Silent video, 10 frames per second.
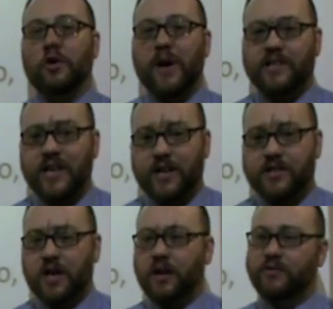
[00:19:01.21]
you might say to
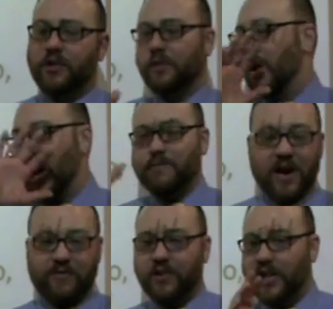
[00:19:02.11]
yourself, your mind
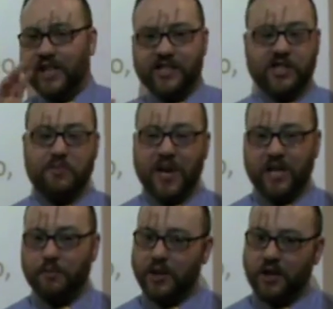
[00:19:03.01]
might feel like it's
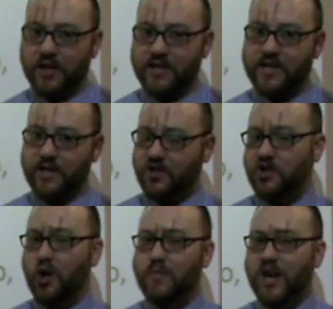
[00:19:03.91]
spinning because there's
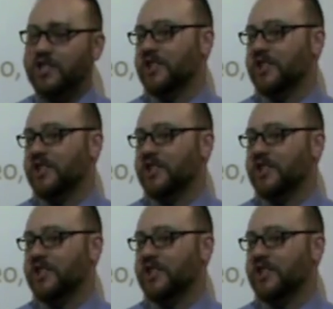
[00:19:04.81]
so much,